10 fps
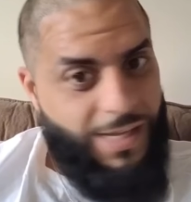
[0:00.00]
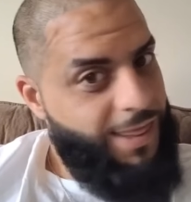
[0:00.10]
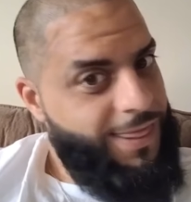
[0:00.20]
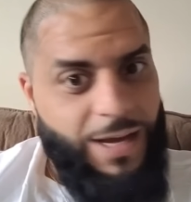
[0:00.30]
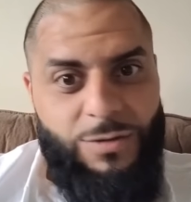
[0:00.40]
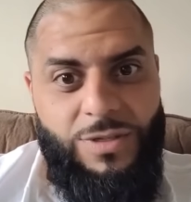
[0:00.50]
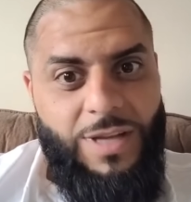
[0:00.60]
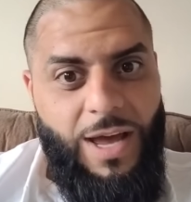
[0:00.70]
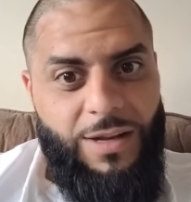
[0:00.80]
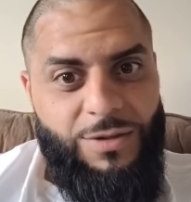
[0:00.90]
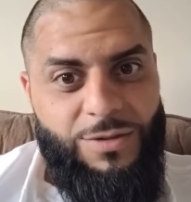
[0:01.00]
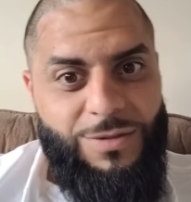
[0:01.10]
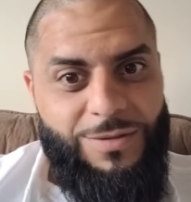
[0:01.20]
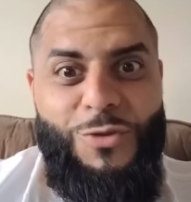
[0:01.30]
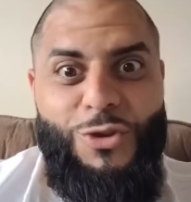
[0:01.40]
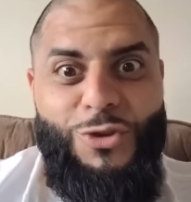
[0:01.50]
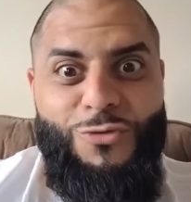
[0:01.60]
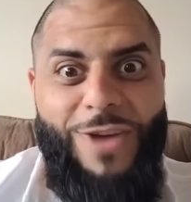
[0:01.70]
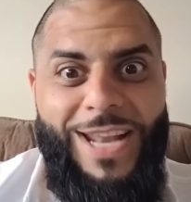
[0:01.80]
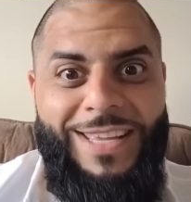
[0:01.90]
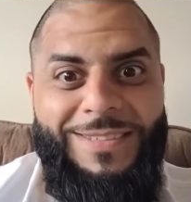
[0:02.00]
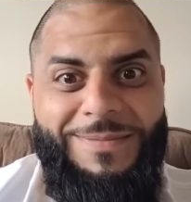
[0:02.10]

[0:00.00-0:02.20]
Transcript: $10,000. You ready?